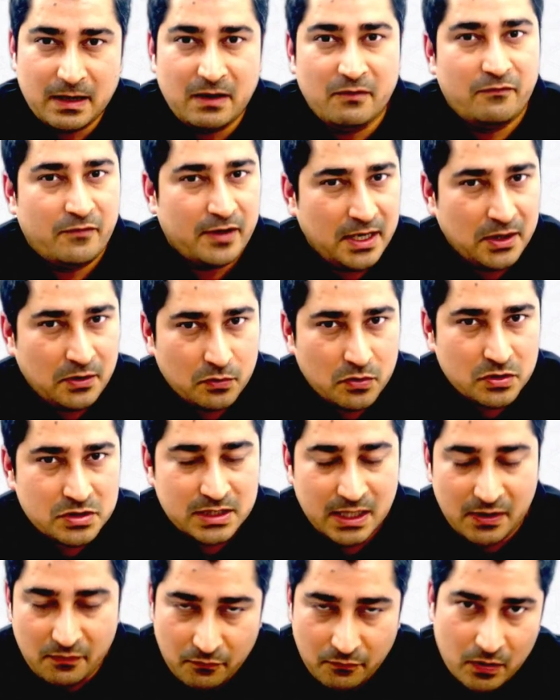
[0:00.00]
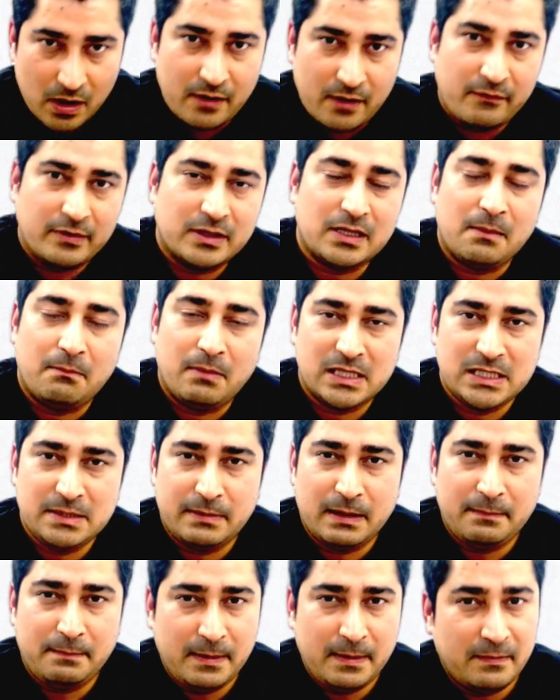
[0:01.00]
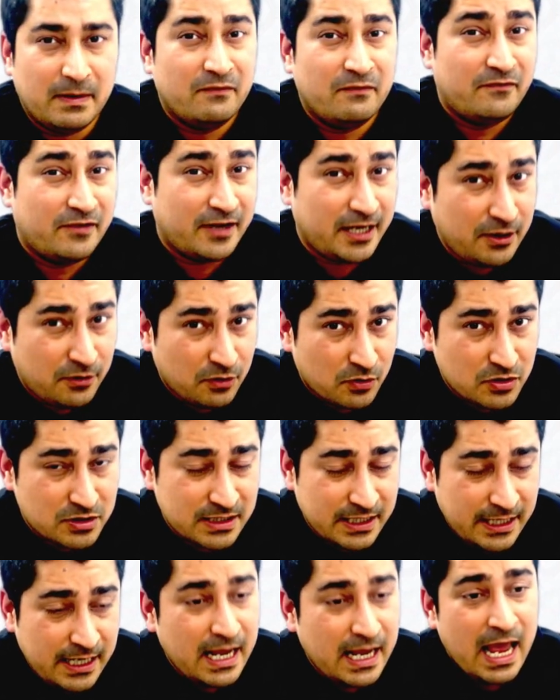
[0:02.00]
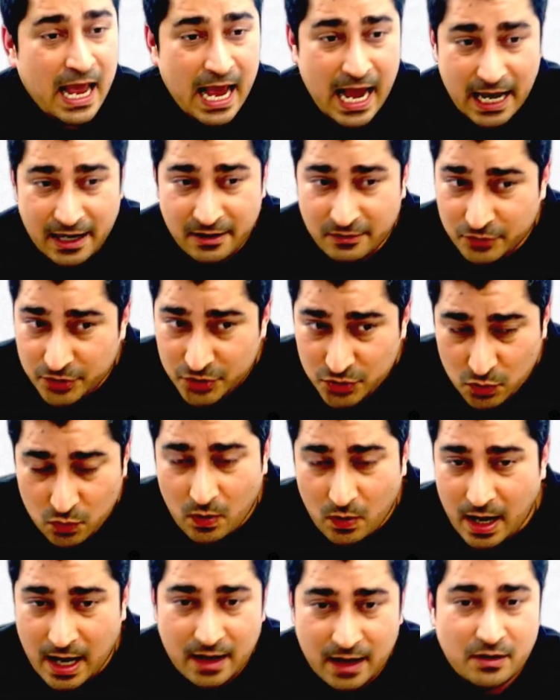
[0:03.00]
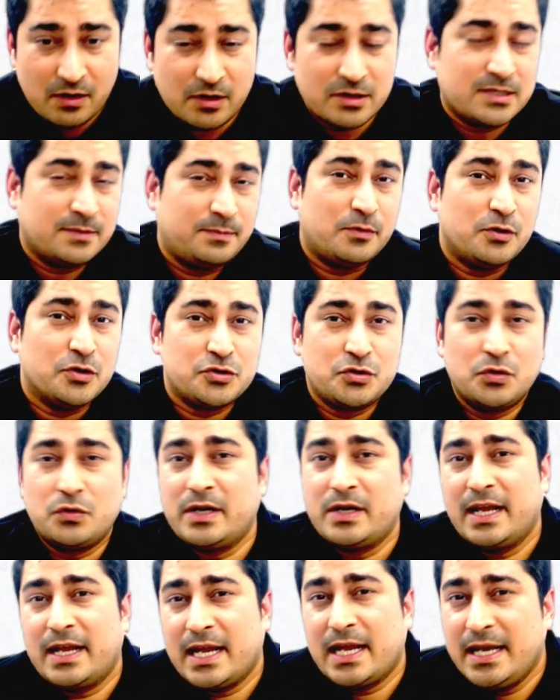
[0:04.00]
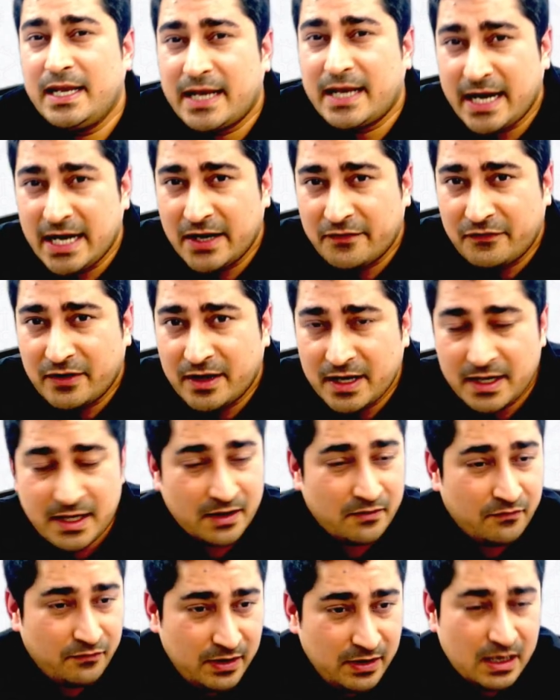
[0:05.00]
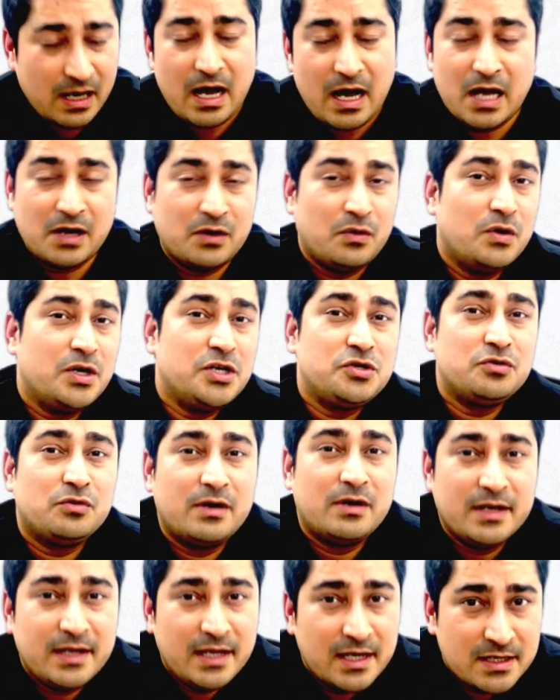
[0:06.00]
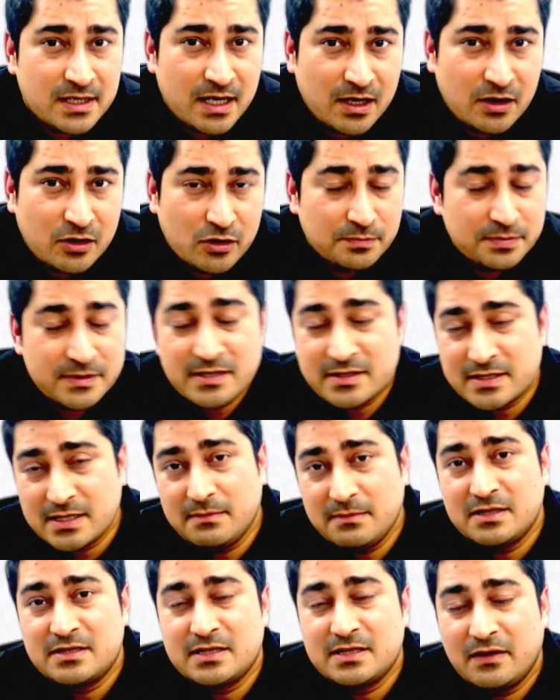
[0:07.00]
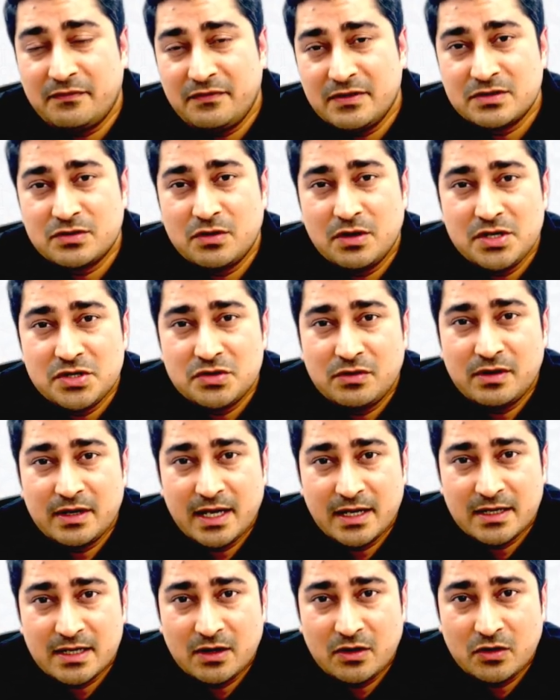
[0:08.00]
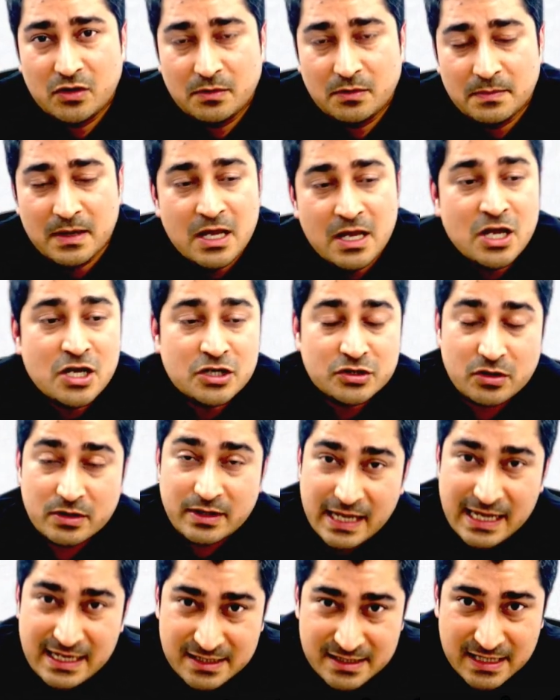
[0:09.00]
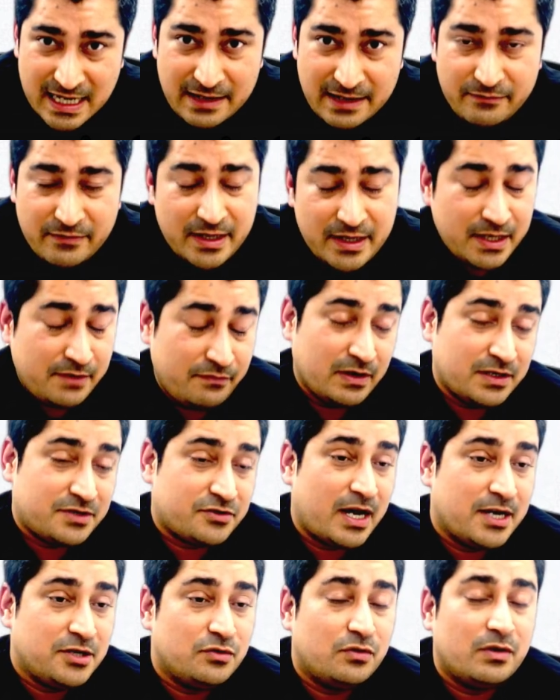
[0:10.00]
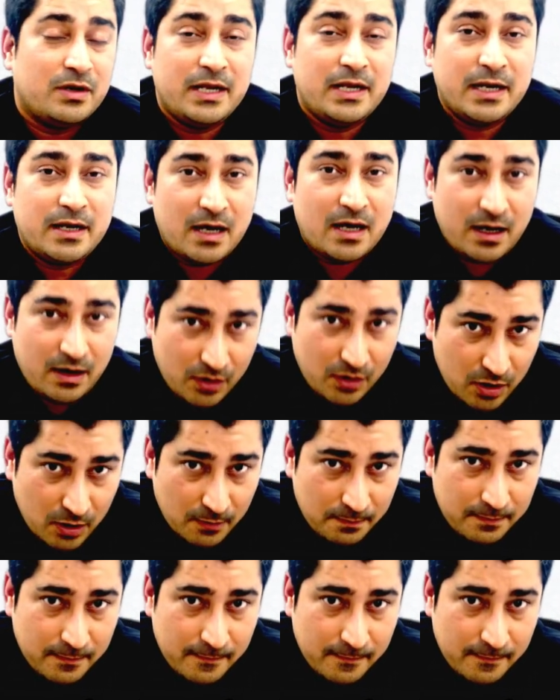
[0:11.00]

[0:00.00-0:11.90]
very closely, work with our multiple people very closely, and you are not supposed to take any kind of a headache. We are going to create a group. System itself is going to create a group. So next time when it will try to create a group,